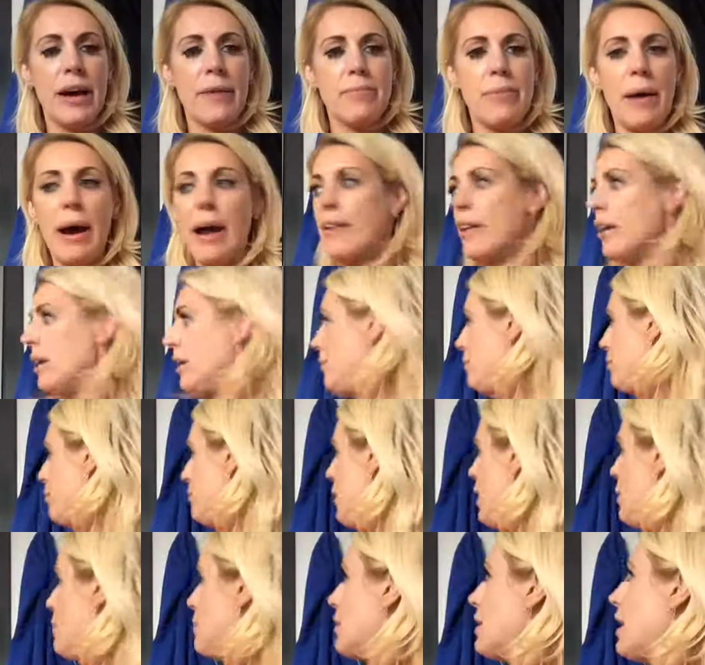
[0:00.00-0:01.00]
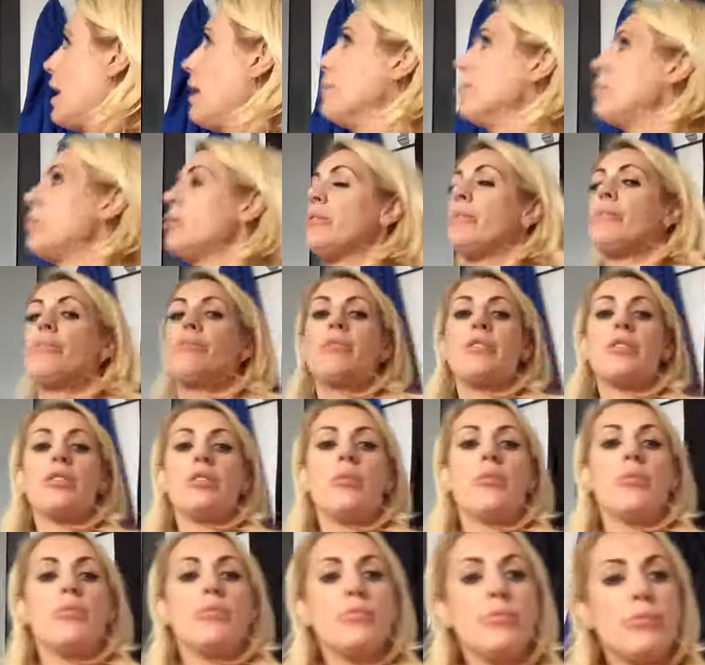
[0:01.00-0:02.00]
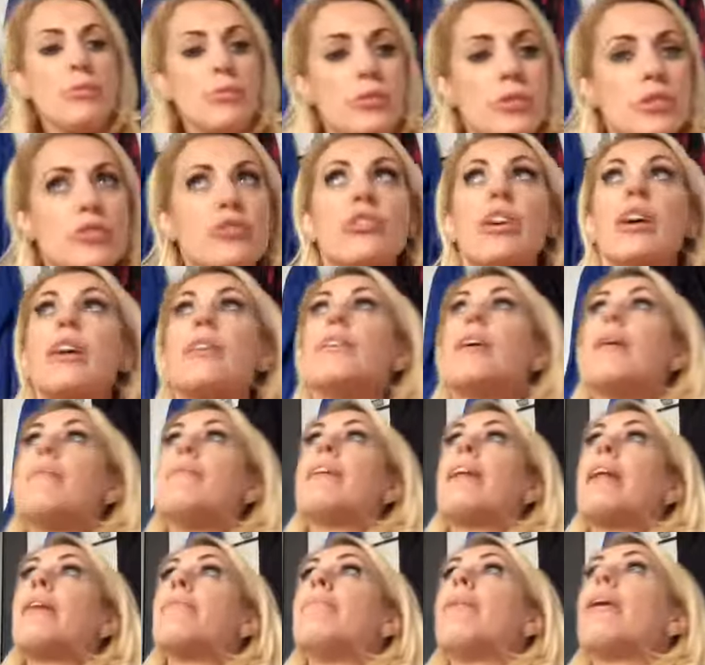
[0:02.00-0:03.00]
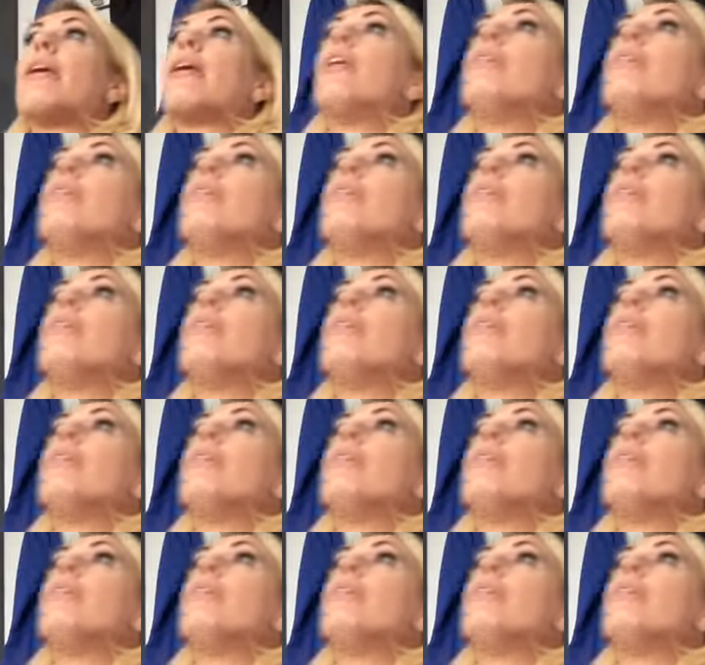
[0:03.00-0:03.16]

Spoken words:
parahippocampal, try and get my light back